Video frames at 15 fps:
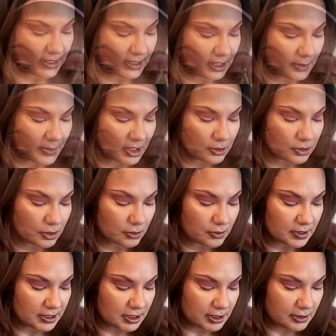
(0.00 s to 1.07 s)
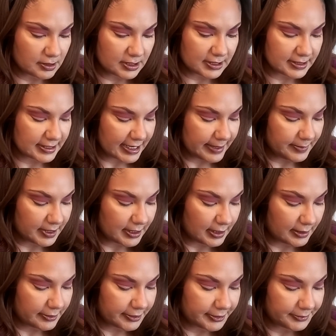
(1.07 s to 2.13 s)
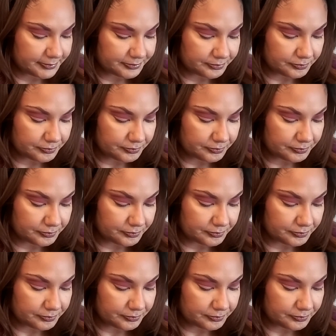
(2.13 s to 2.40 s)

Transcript: And I'm also going to use the same color